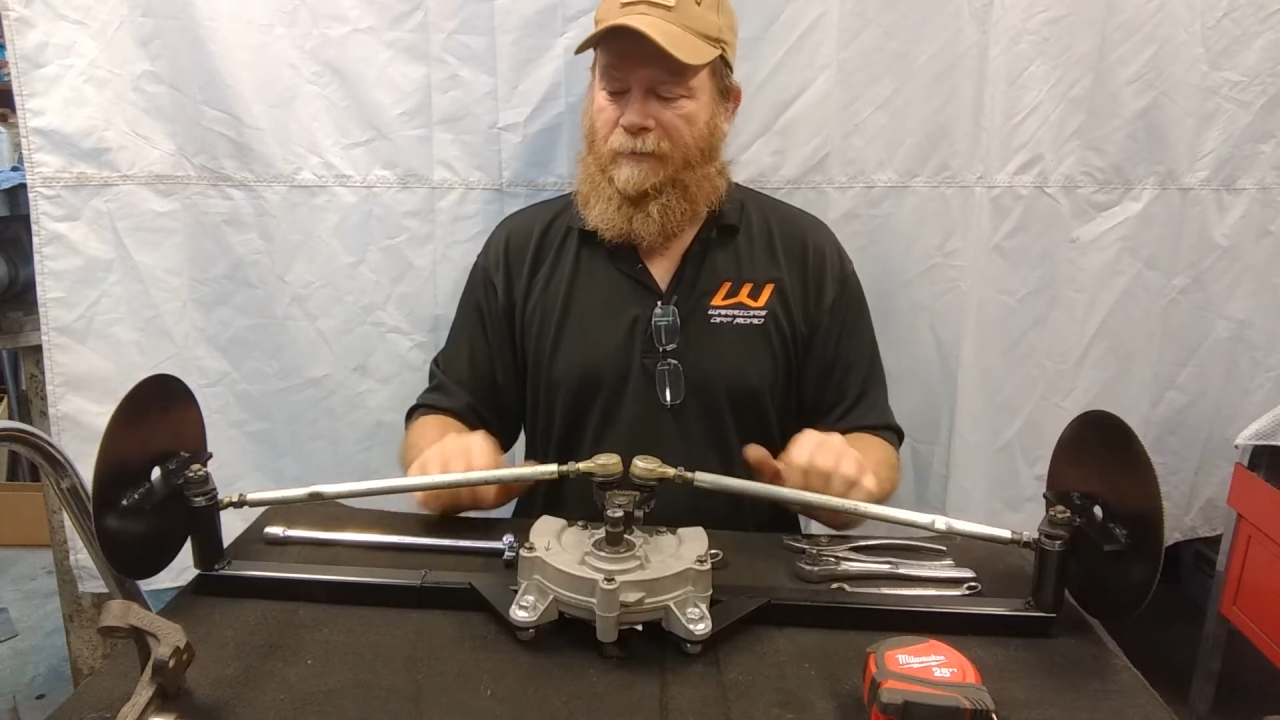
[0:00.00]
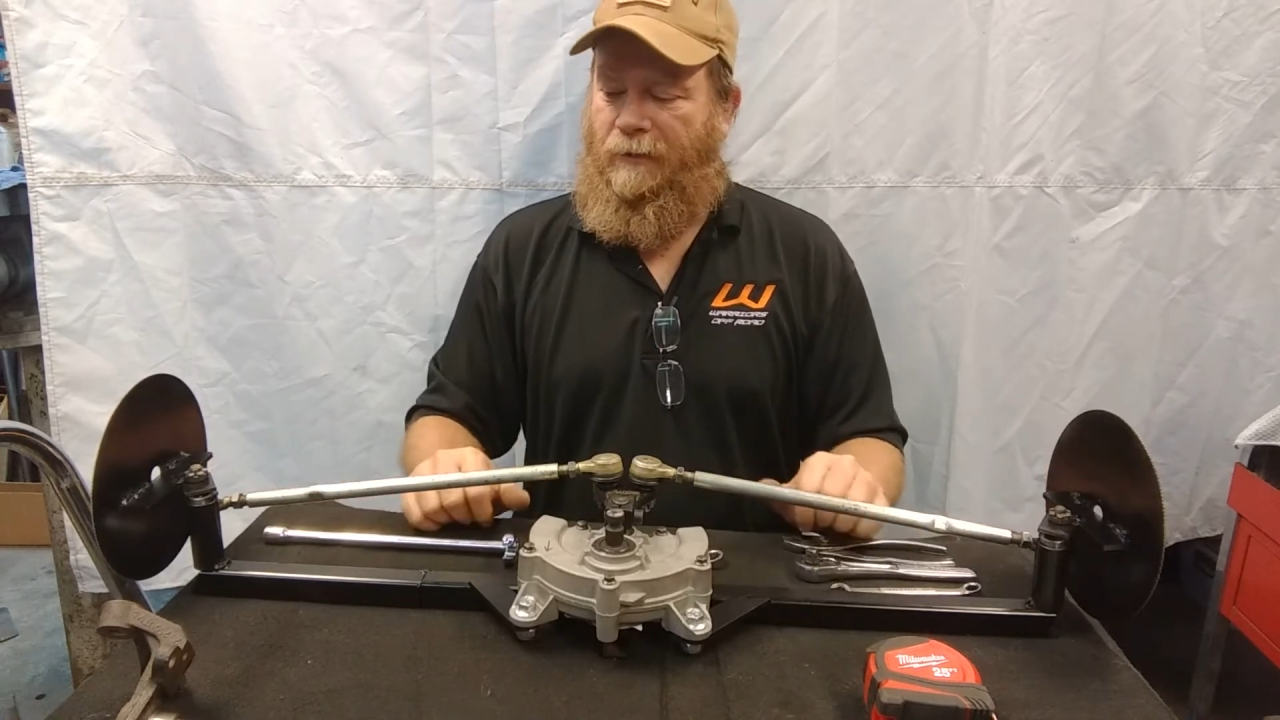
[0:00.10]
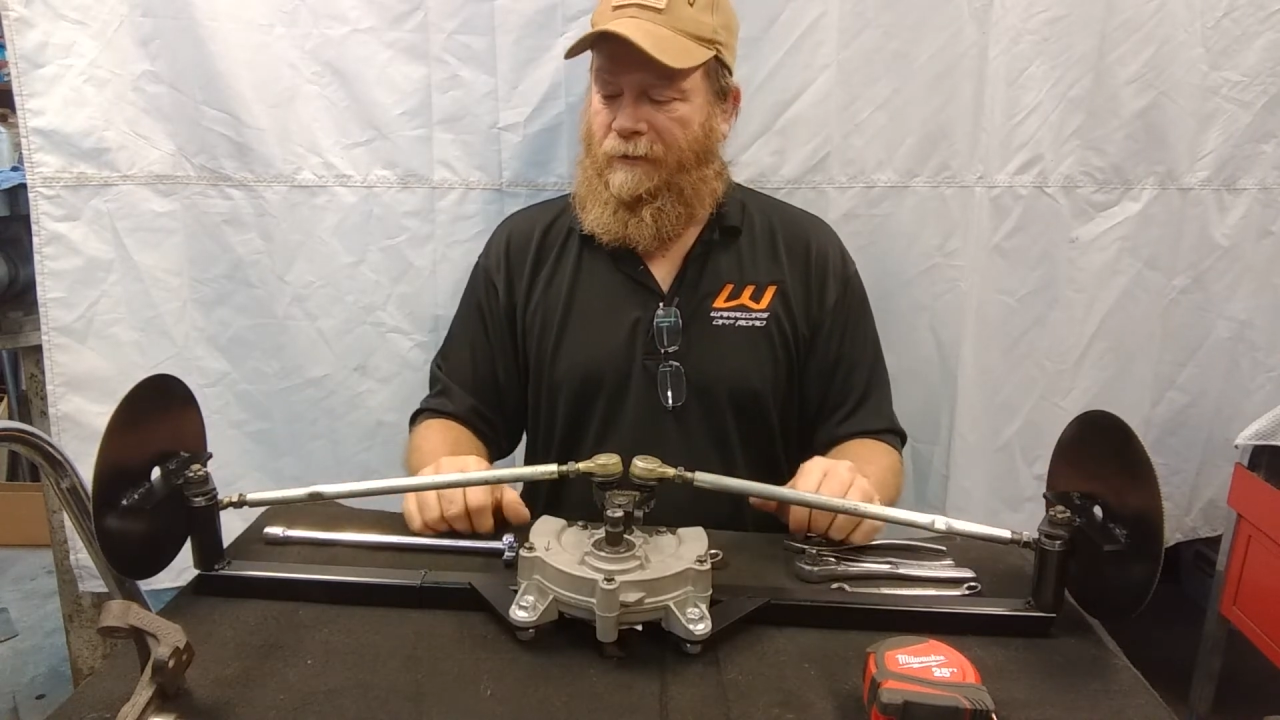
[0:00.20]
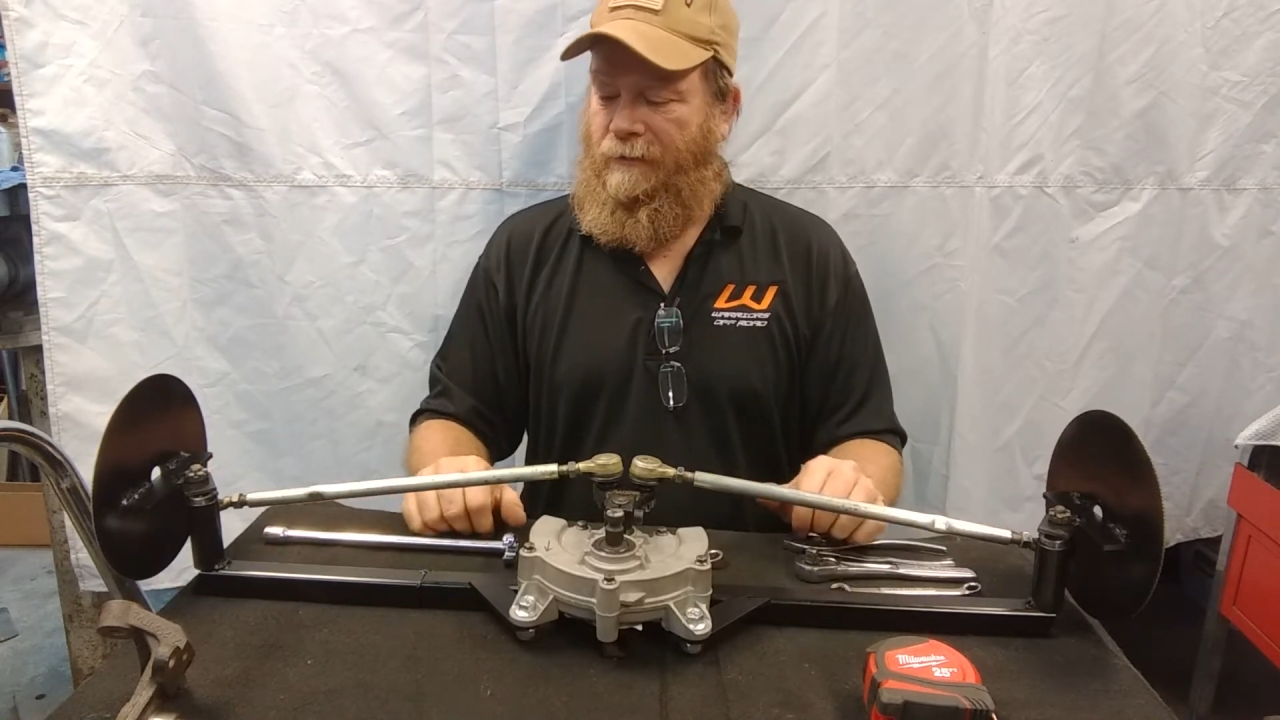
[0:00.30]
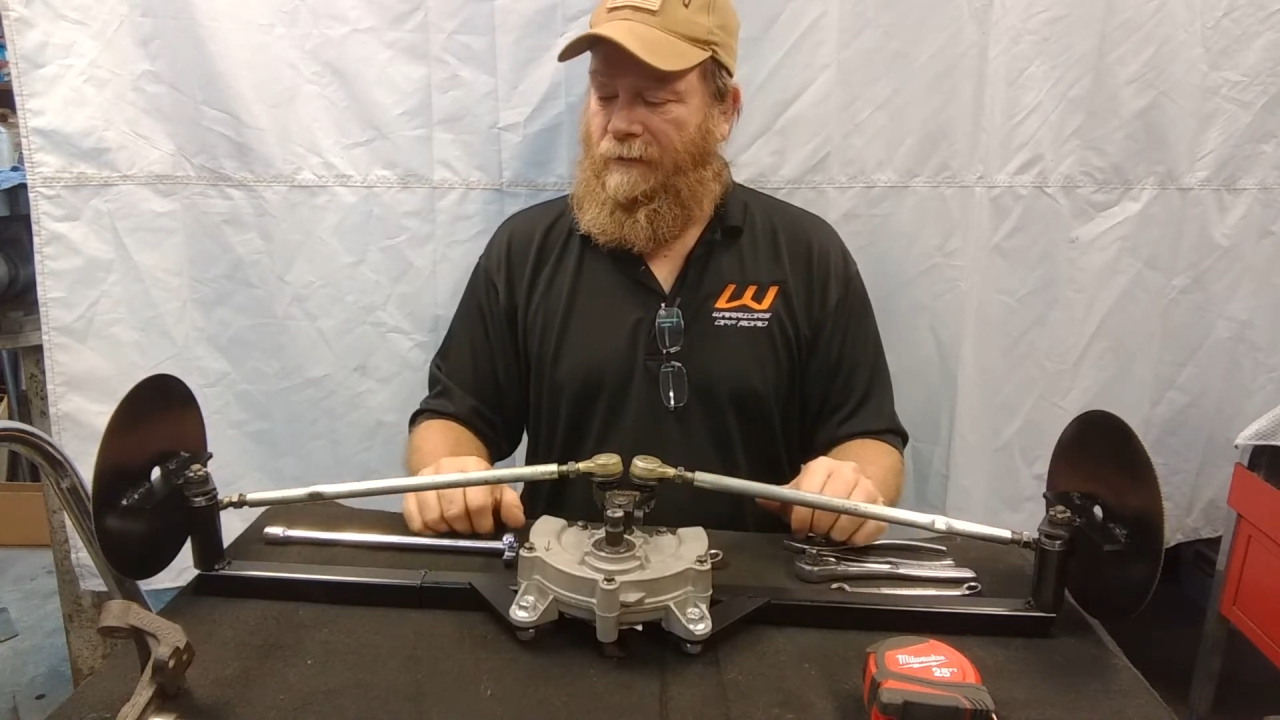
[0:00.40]

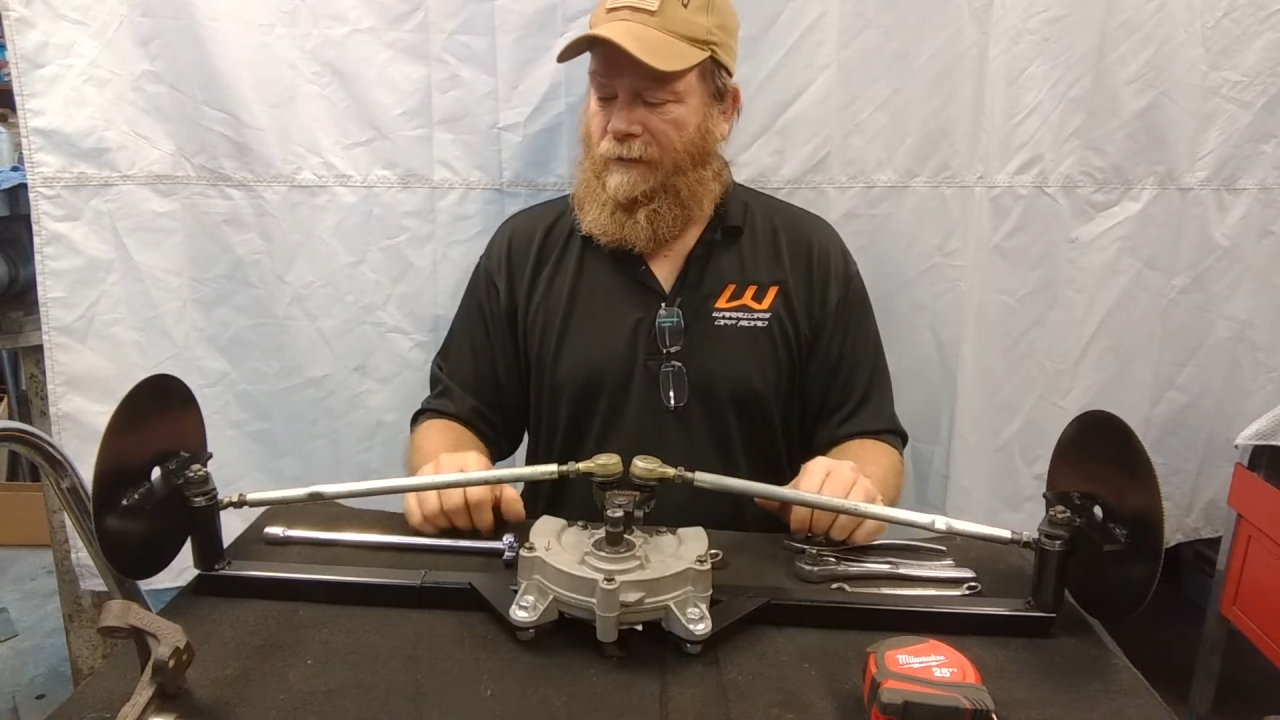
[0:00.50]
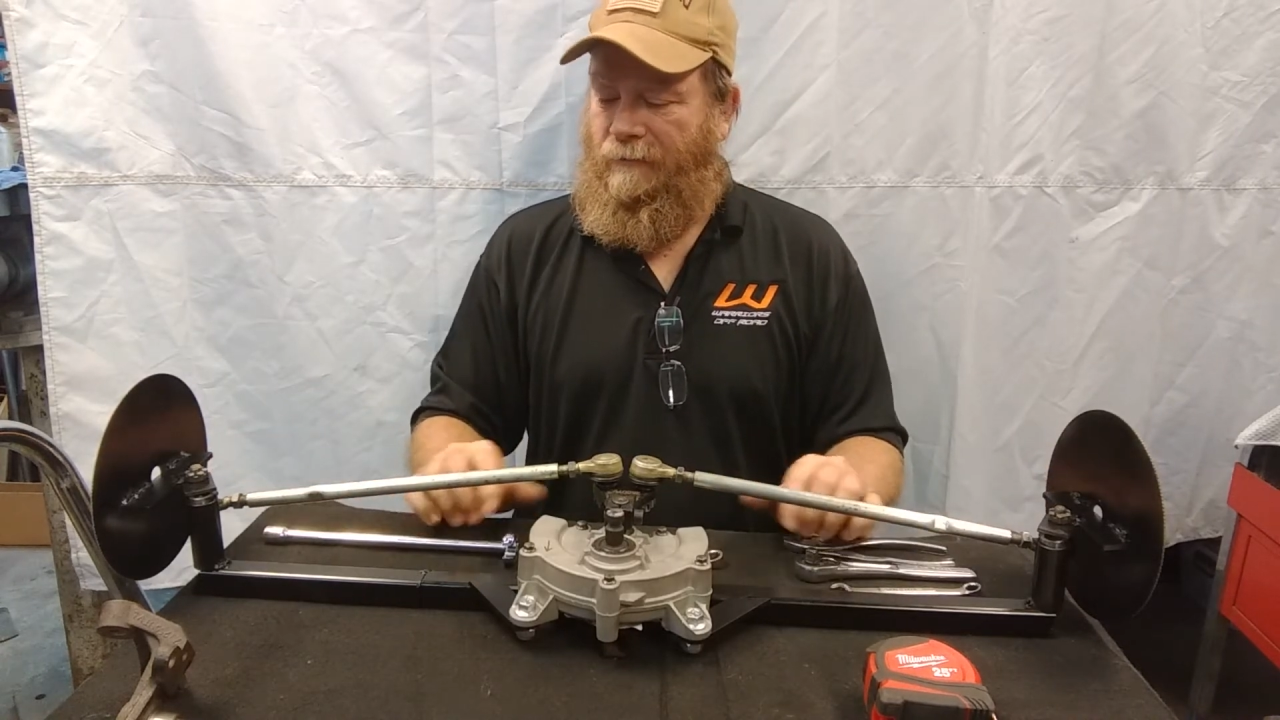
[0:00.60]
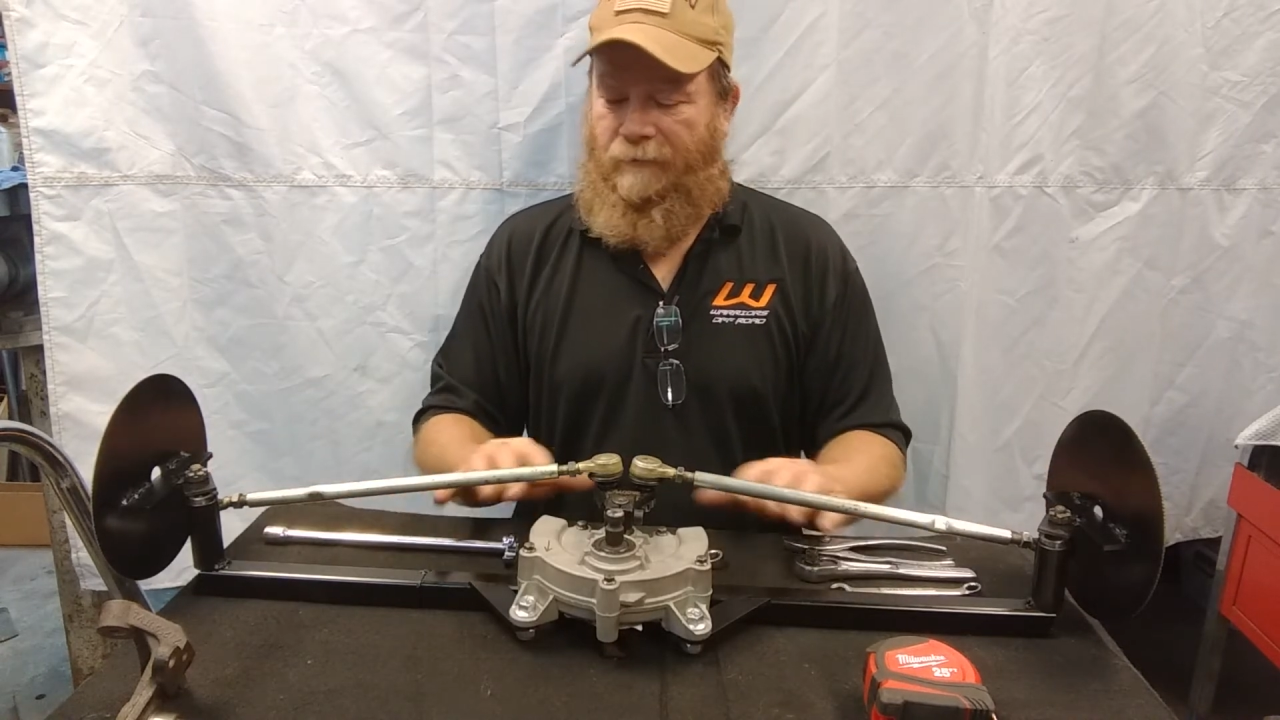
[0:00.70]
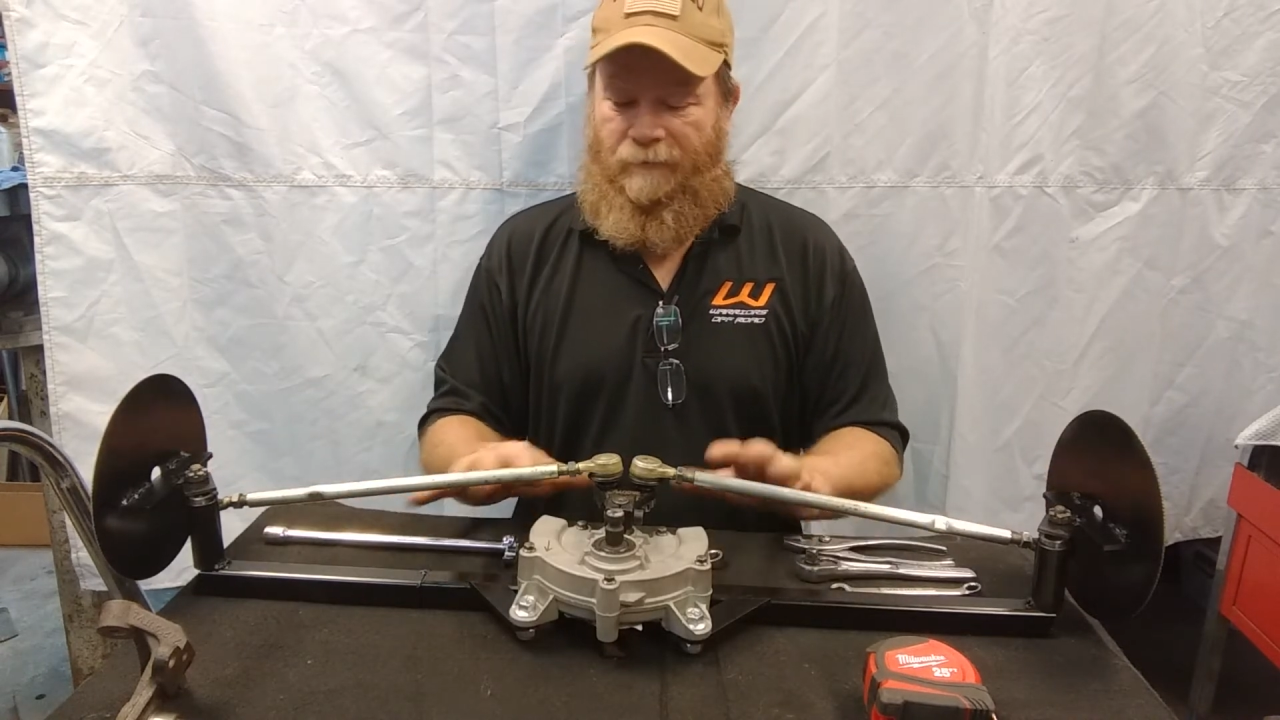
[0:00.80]
prototype, you know.